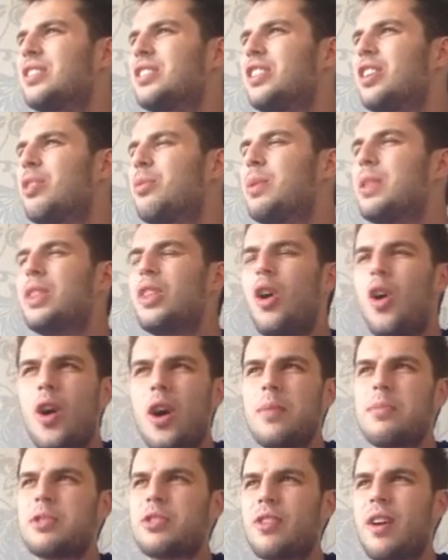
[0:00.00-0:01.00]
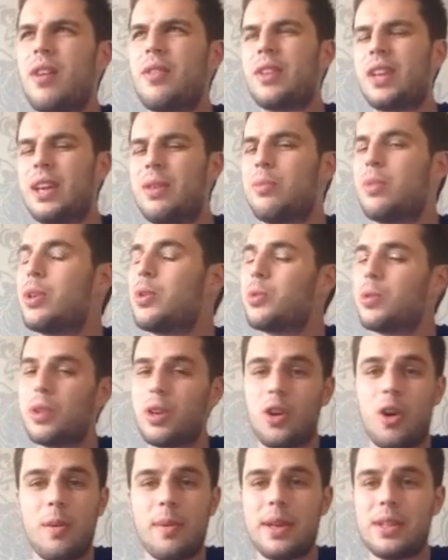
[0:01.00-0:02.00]
you know, with the hype surrounding him, with all
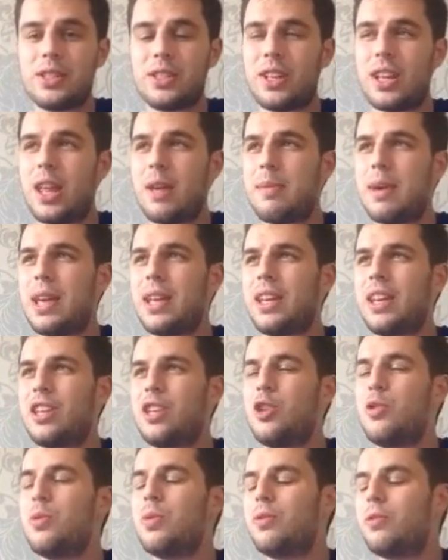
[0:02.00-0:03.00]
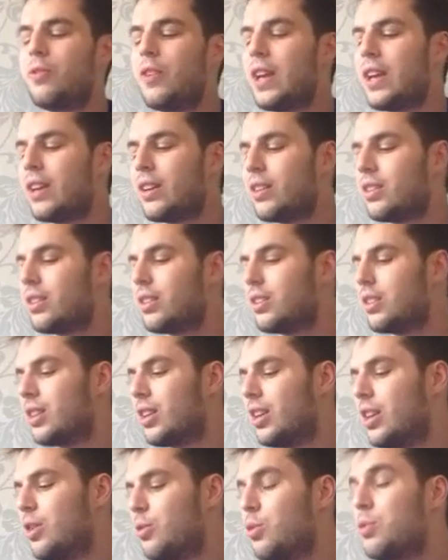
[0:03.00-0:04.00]
the comments that they're making, you would think
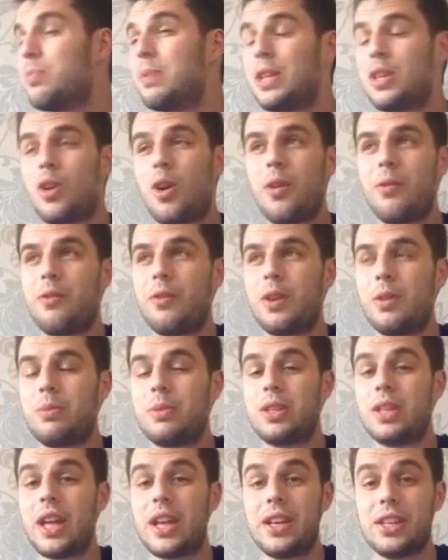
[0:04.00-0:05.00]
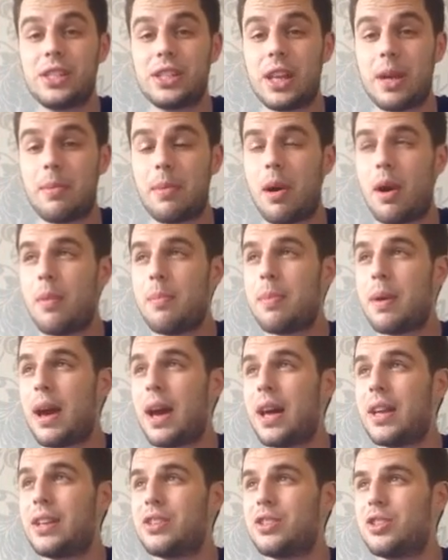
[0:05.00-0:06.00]
that it would be time for them to take the step up
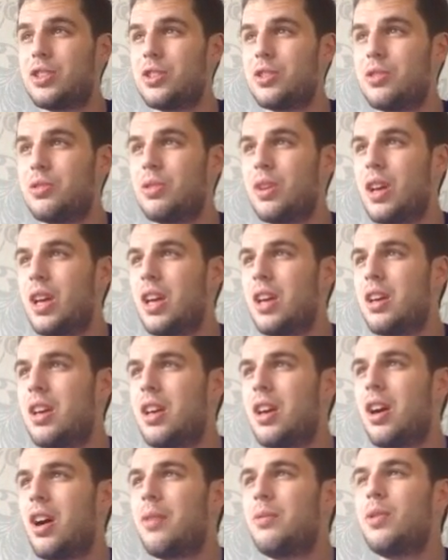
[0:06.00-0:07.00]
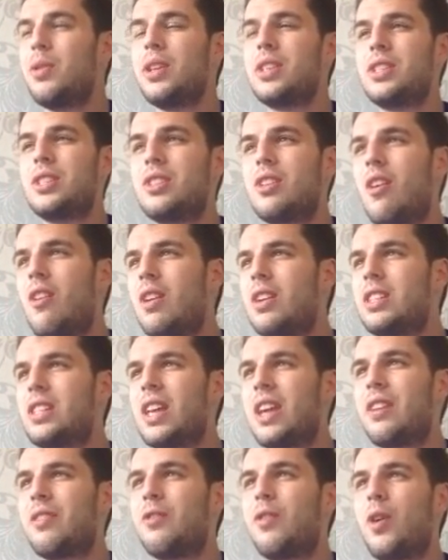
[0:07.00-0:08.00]
and to... I'm not necessarily
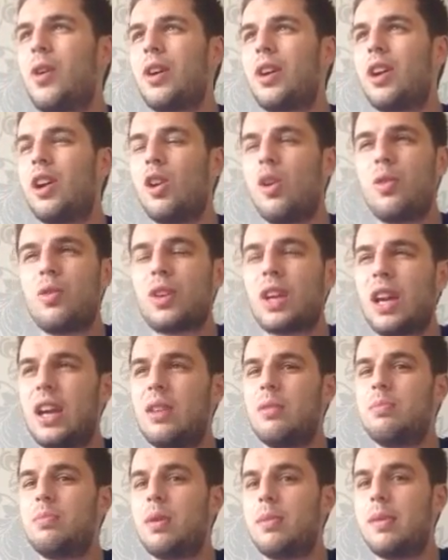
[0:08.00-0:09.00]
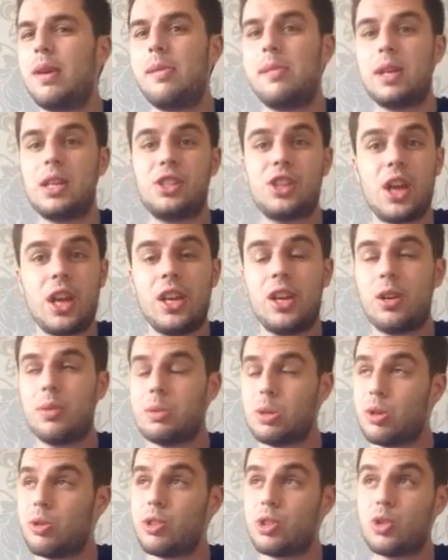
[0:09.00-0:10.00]
saying fight a Golovkin, but maybe a
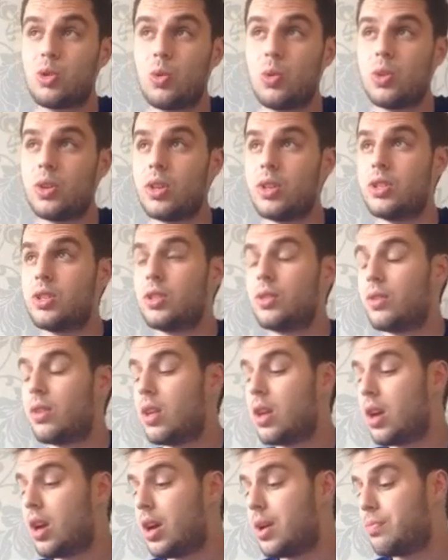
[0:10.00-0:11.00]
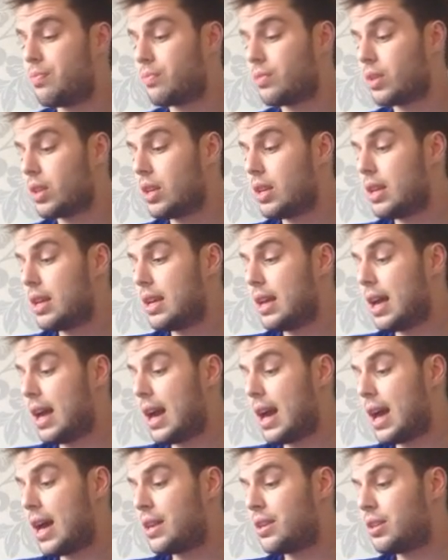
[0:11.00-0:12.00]
Jacobs or a Saunders.
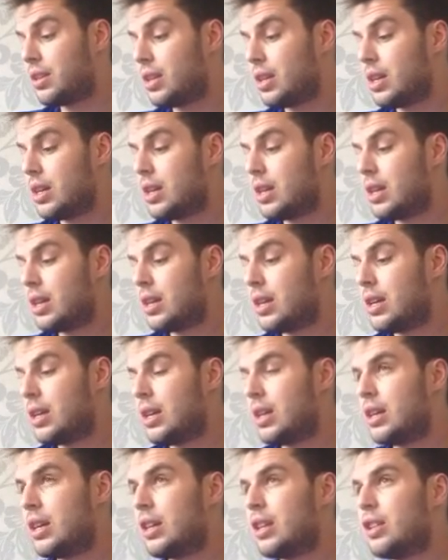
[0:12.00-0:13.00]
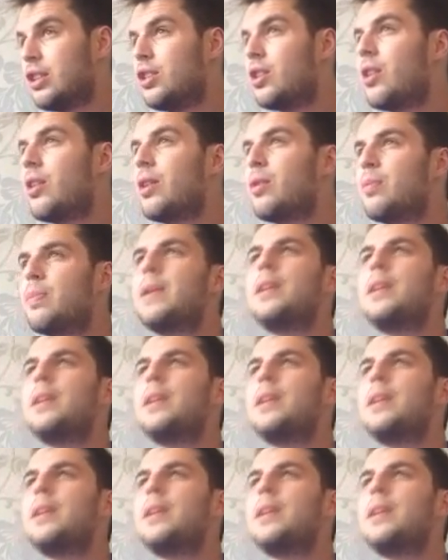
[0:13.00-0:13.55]
And, you know, it would